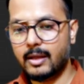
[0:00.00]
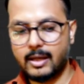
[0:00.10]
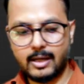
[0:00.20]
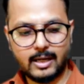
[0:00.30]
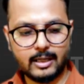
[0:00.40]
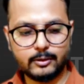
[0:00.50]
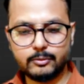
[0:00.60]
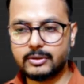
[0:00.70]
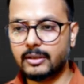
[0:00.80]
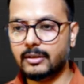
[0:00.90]
I'll use a
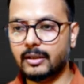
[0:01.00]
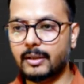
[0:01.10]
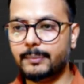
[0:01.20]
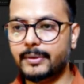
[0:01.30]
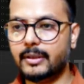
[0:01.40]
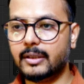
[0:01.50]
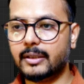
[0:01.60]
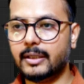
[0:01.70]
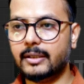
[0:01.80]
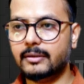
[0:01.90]
lerp here
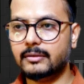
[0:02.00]
again